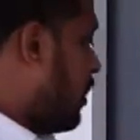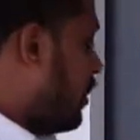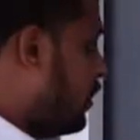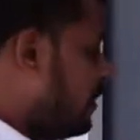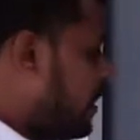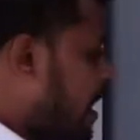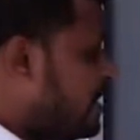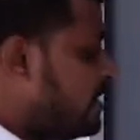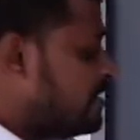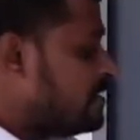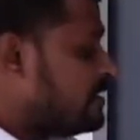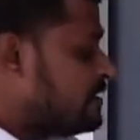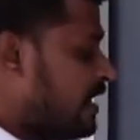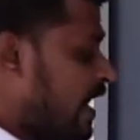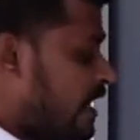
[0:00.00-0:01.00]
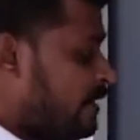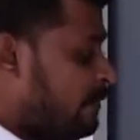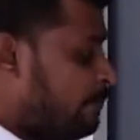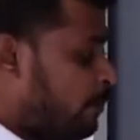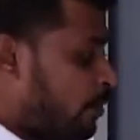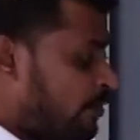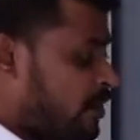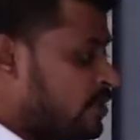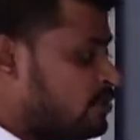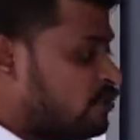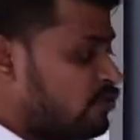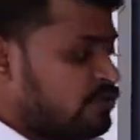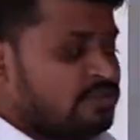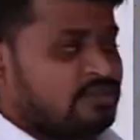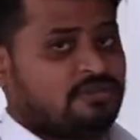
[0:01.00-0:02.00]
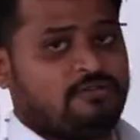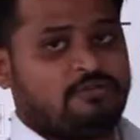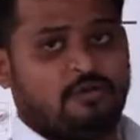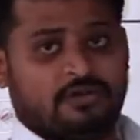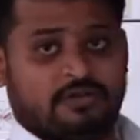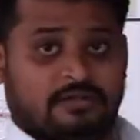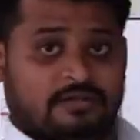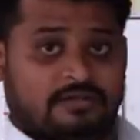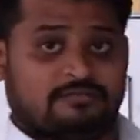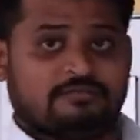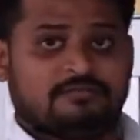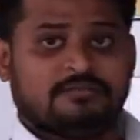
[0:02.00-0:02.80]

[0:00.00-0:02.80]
Rain is an important sources of water.